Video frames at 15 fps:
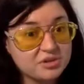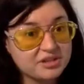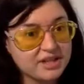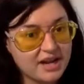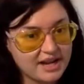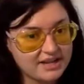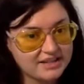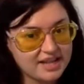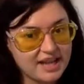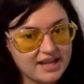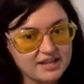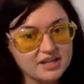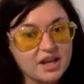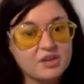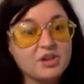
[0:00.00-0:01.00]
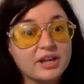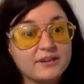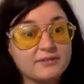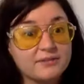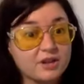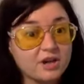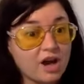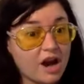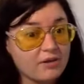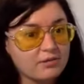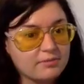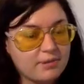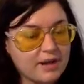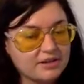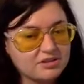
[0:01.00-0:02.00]
did I attend? Like for
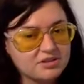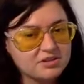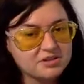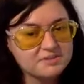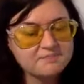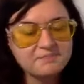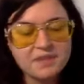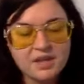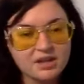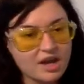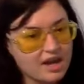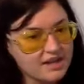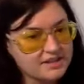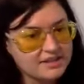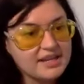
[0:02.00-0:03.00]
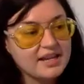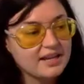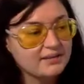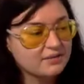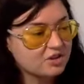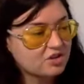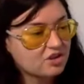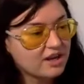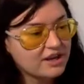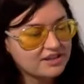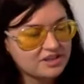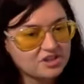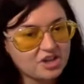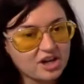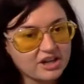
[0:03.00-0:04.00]
chiropractors, guys, if you're trying to
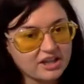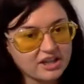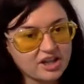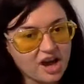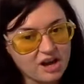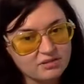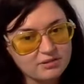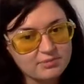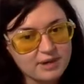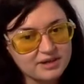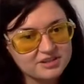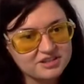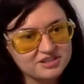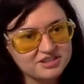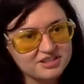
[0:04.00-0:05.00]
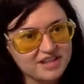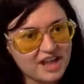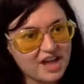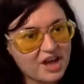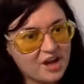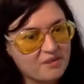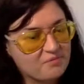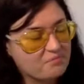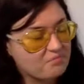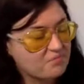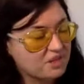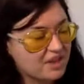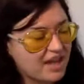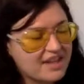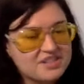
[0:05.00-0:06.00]
target chiropractors,
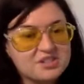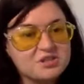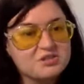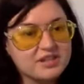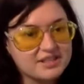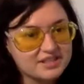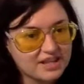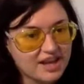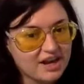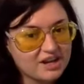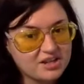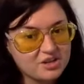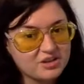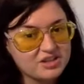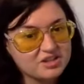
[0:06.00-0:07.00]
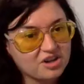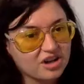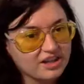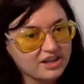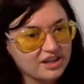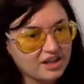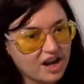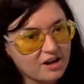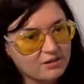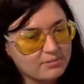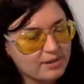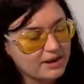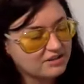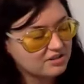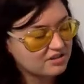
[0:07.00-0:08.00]
yes, you can target
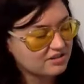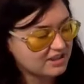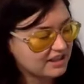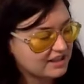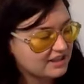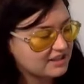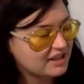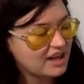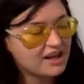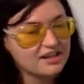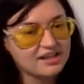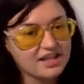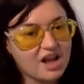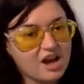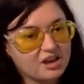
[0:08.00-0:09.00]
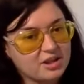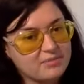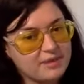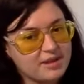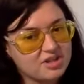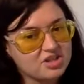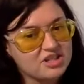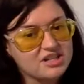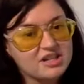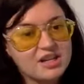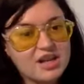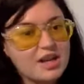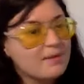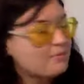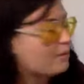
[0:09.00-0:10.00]
chiropractors inside the occupation,
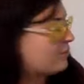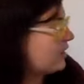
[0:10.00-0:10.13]
but what